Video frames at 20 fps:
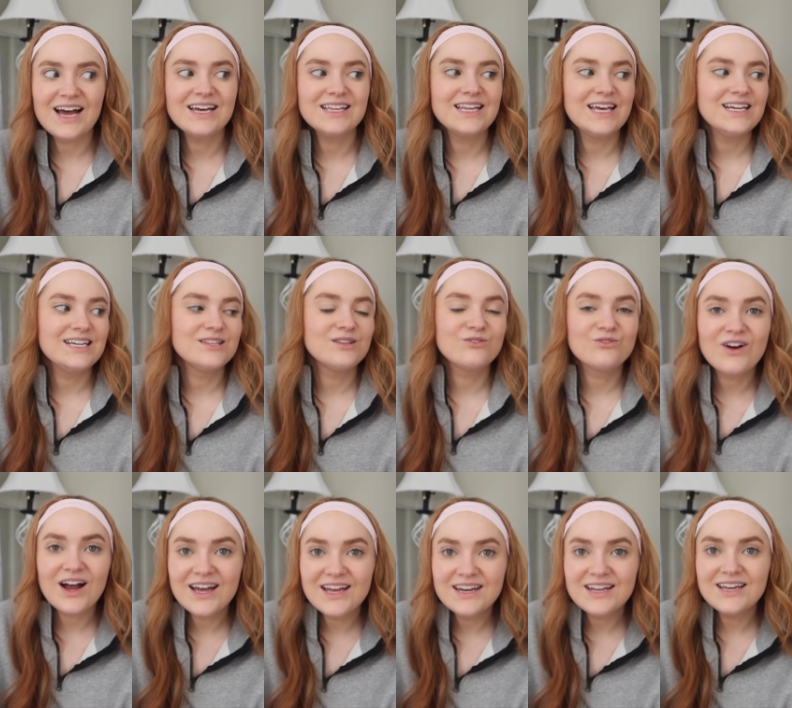I liked the
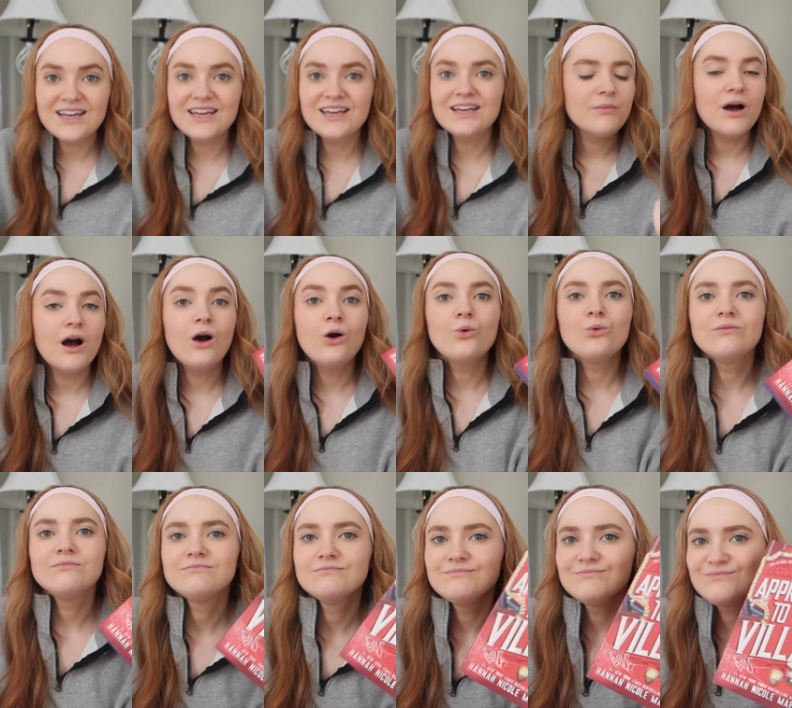writing. Oh,
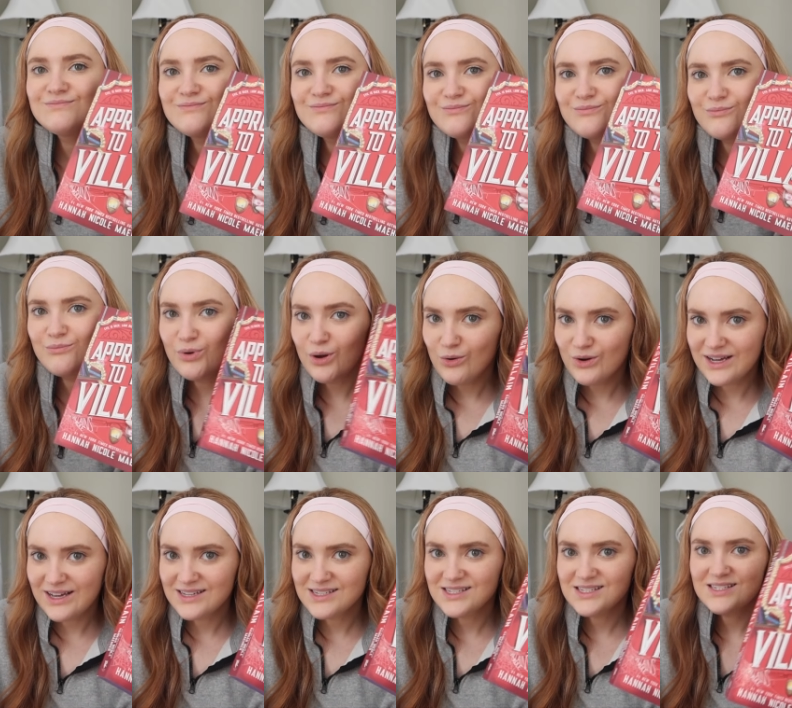
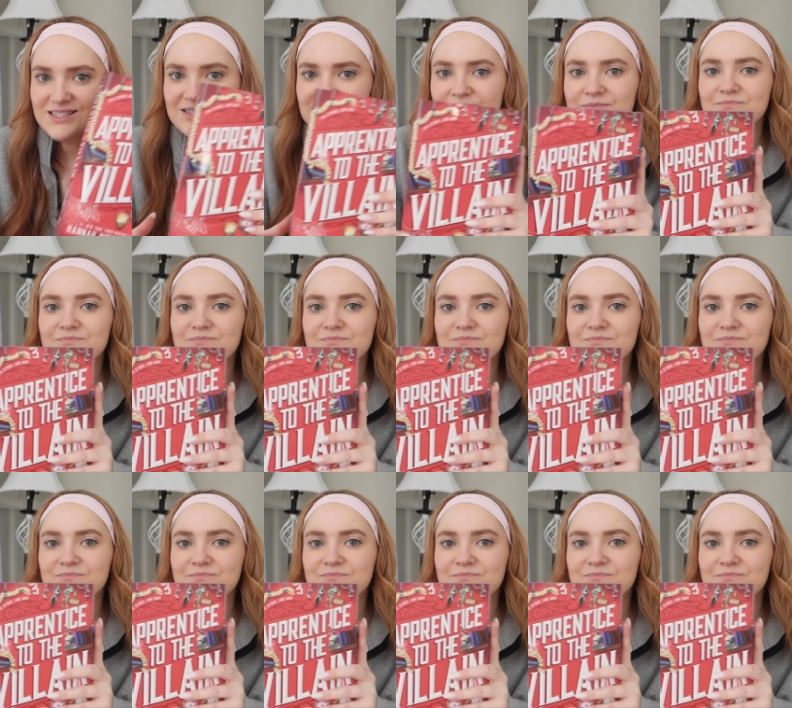bonus,